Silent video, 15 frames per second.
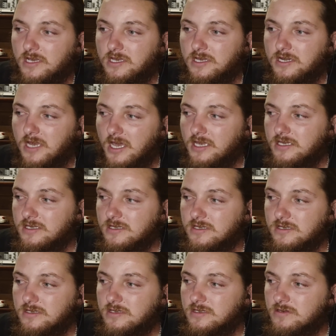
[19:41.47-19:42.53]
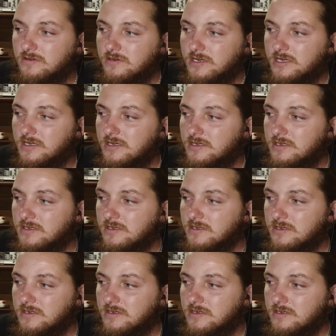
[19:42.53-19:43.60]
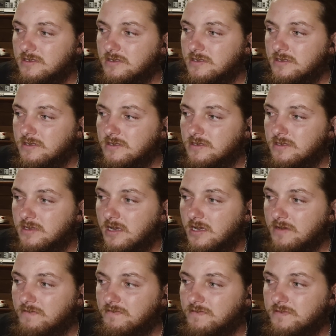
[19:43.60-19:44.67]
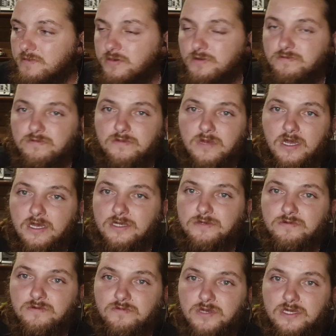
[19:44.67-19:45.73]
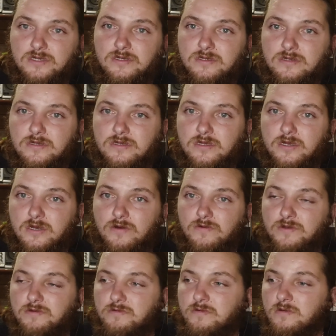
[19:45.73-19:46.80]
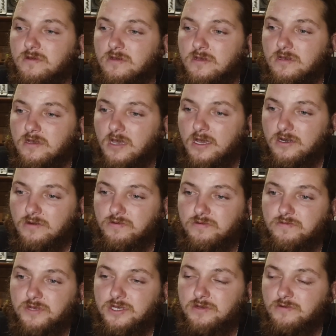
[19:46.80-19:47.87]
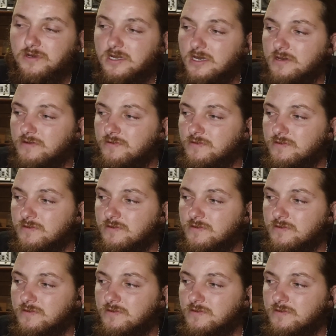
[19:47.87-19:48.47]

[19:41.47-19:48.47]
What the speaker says: night, or for men, when I know for me, when I